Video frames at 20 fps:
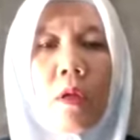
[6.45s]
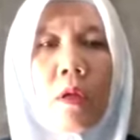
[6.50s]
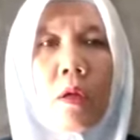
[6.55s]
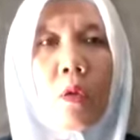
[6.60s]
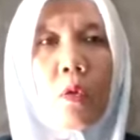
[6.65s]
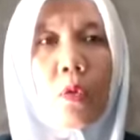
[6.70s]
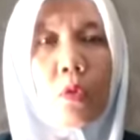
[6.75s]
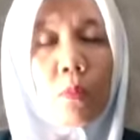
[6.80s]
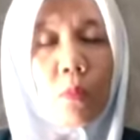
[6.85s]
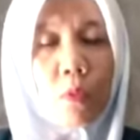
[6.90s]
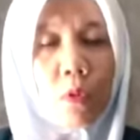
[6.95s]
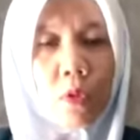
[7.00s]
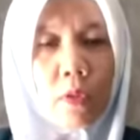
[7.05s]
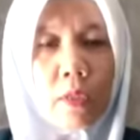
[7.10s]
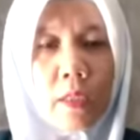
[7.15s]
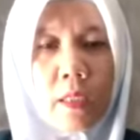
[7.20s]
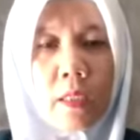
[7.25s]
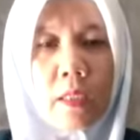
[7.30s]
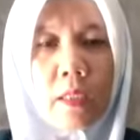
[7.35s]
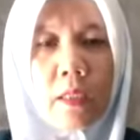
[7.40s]
Good
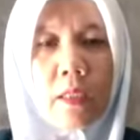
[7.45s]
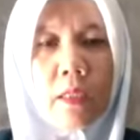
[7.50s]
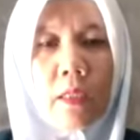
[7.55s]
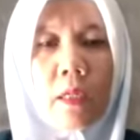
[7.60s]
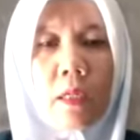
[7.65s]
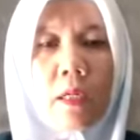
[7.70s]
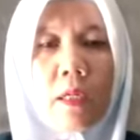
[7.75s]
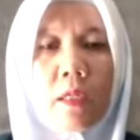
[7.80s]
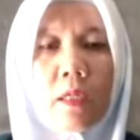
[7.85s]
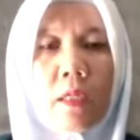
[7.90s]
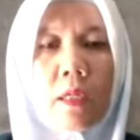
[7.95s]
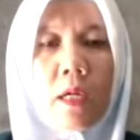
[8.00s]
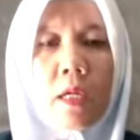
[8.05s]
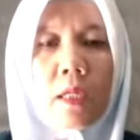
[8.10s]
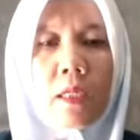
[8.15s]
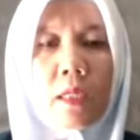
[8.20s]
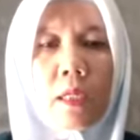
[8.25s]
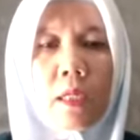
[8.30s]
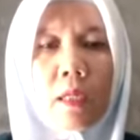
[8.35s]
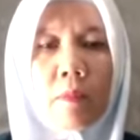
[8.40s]
morning, the
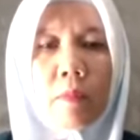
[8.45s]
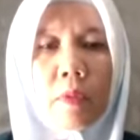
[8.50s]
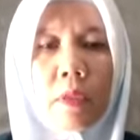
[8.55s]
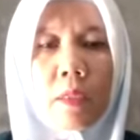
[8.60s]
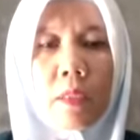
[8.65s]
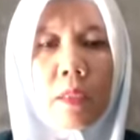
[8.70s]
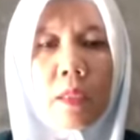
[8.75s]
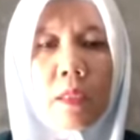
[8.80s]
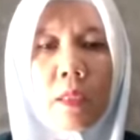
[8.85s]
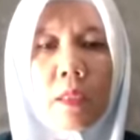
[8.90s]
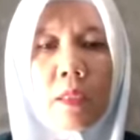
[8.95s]
Honorable,